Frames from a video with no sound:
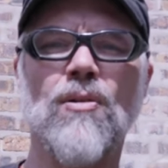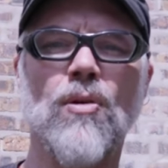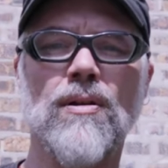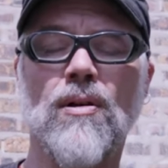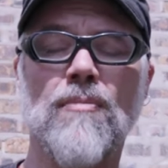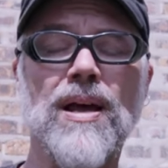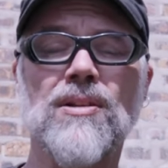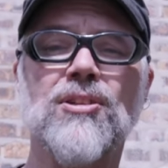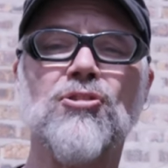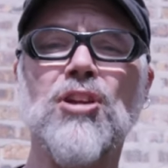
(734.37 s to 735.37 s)
or
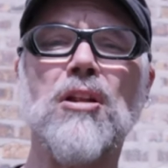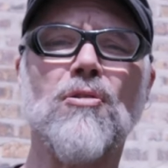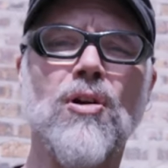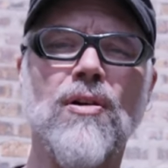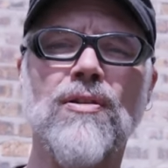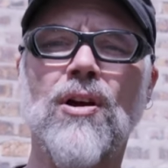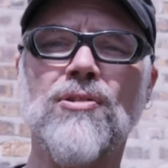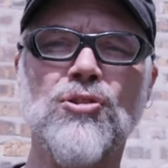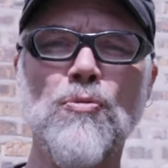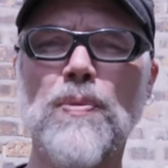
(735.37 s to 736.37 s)
metals in general
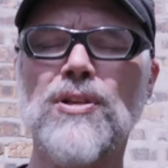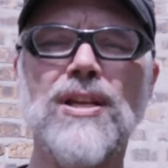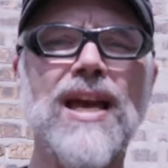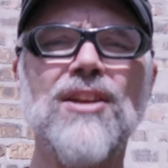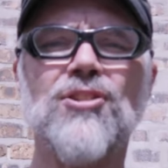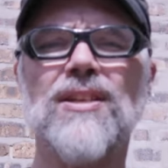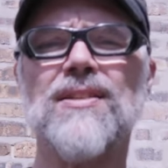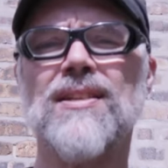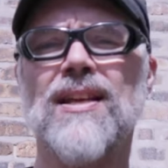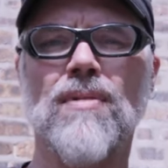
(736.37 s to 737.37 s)
are super
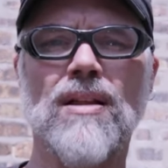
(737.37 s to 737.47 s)
tenacious